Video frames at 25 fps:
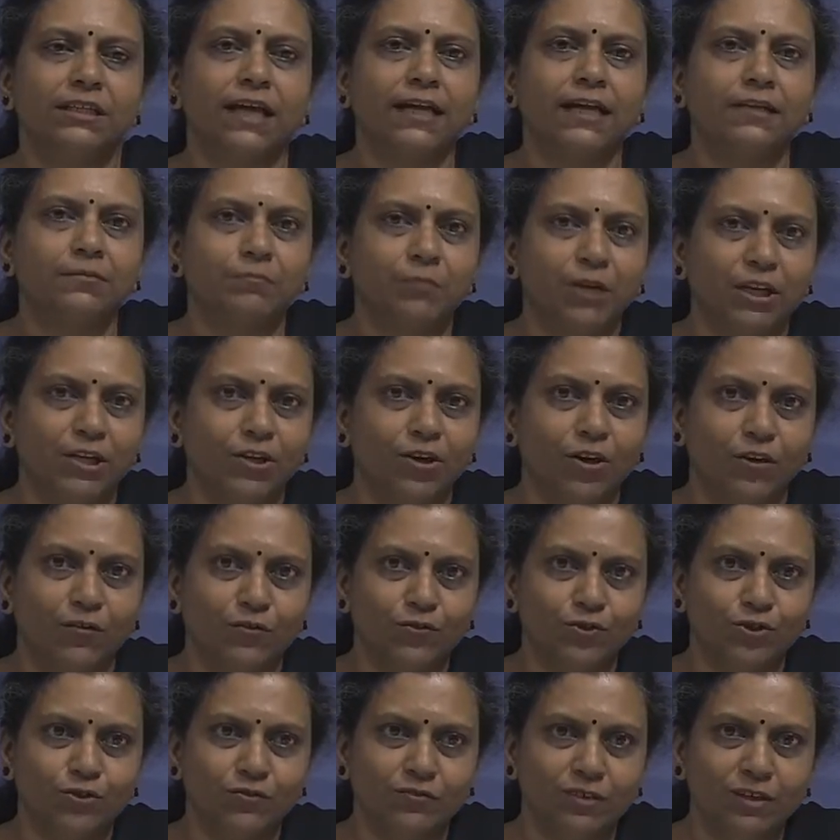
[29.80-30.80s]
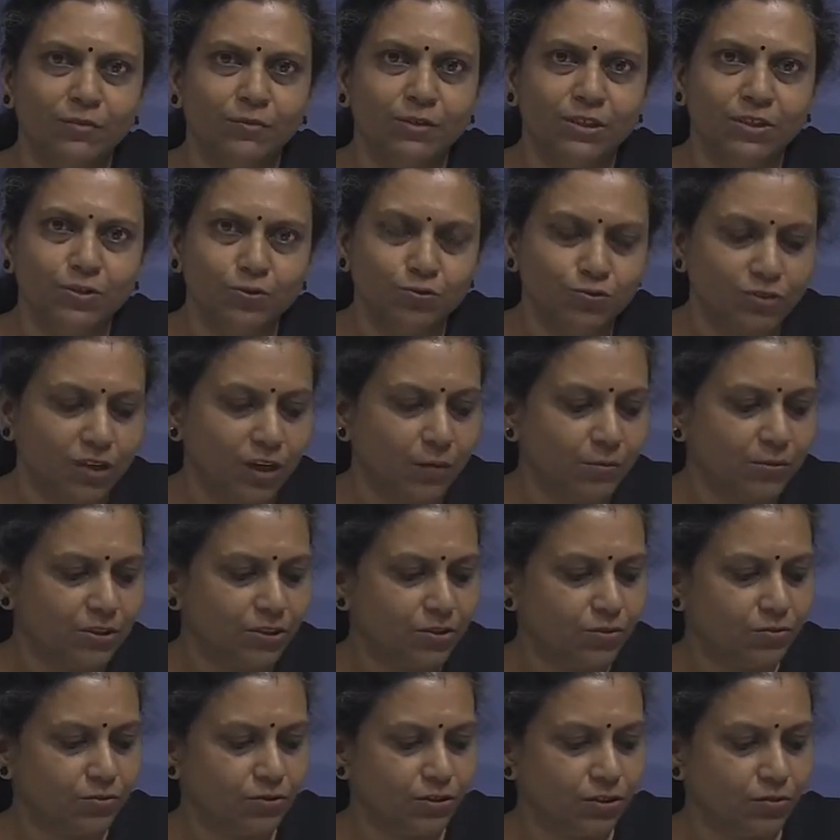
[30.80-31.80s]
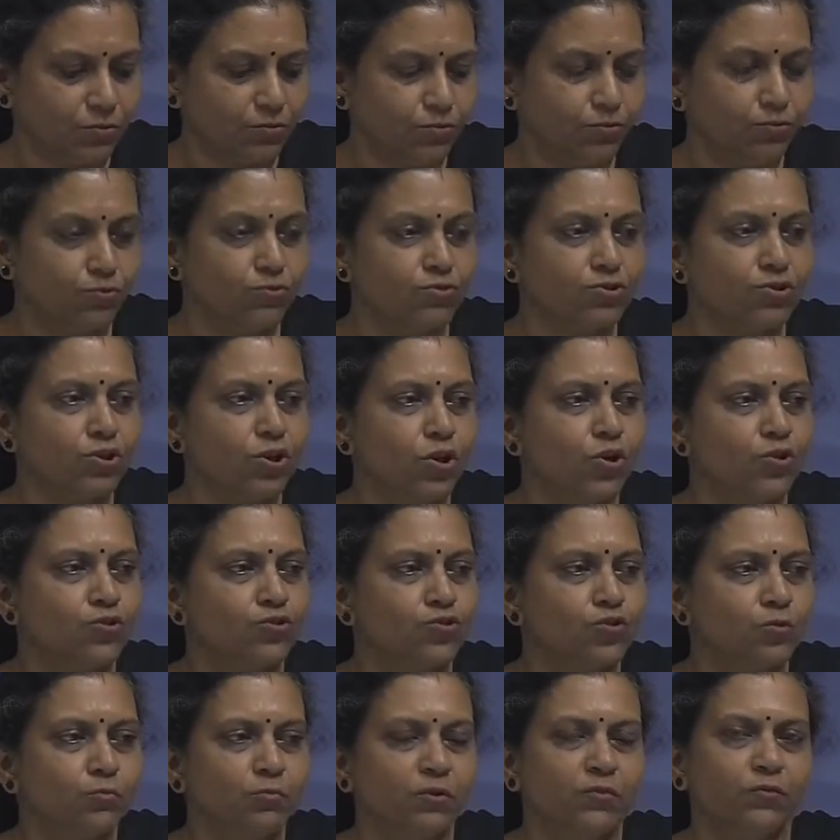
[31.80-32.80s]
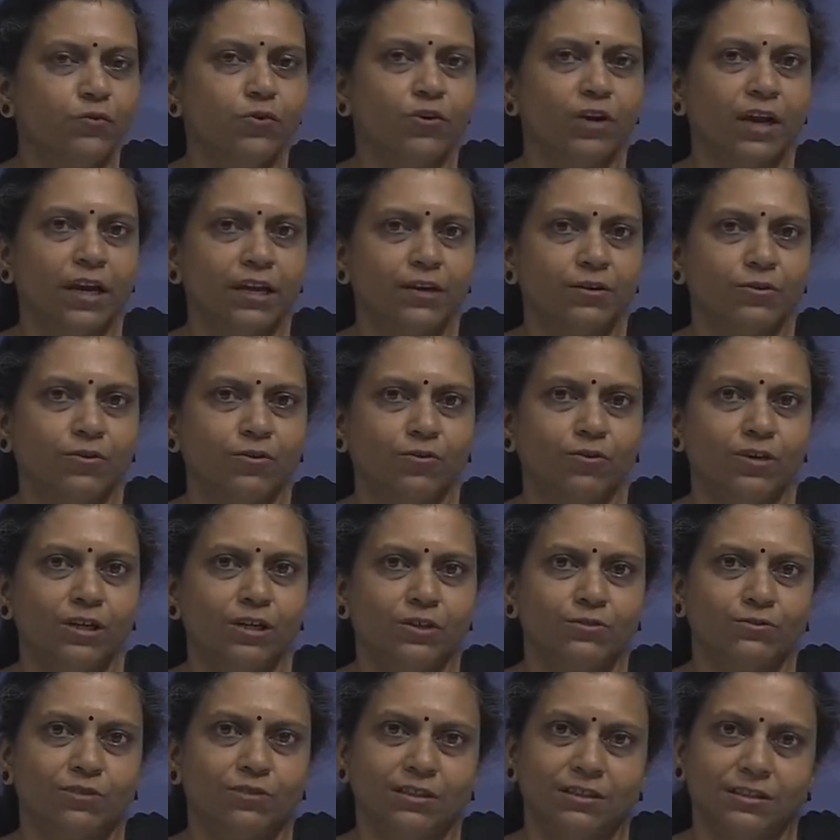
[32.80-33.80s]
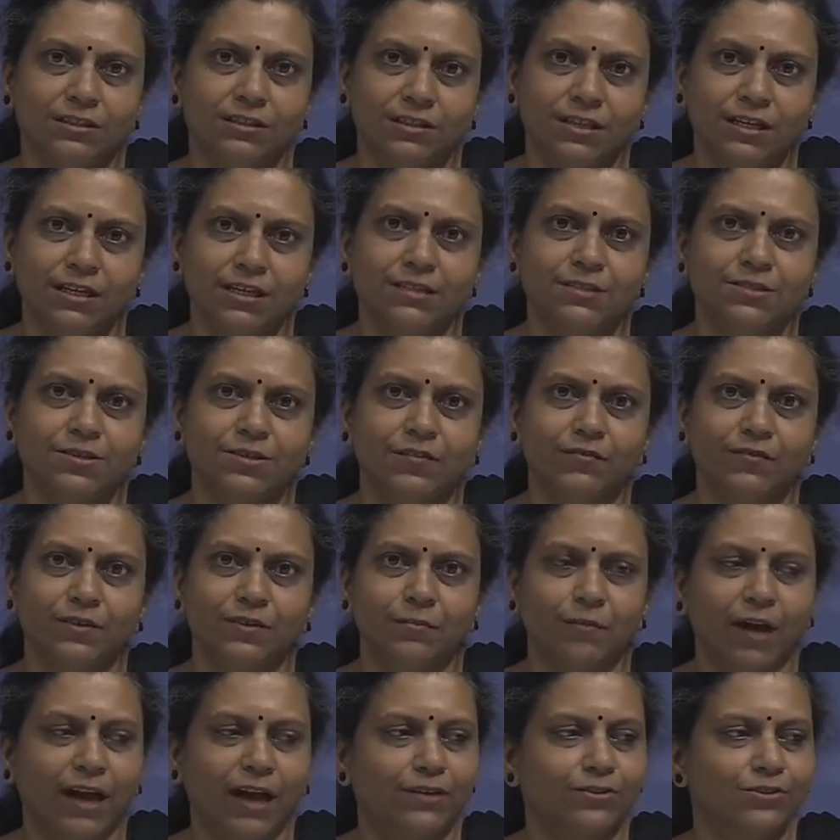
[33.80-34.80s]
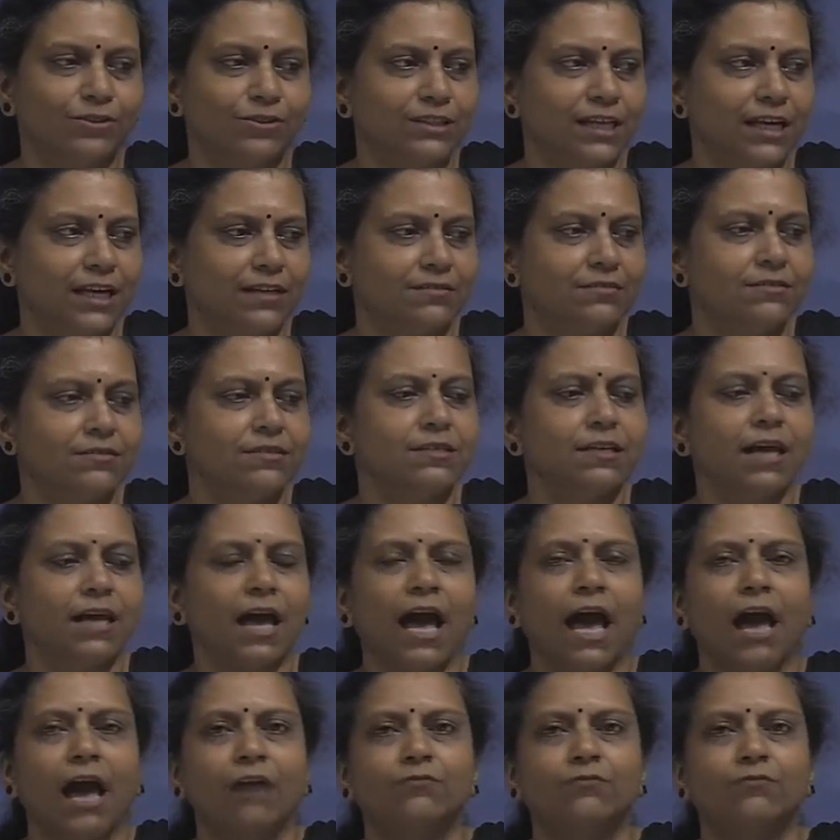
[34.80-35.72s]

that many of you will be newcomers to the course. So before I go into the details of the microchannels, I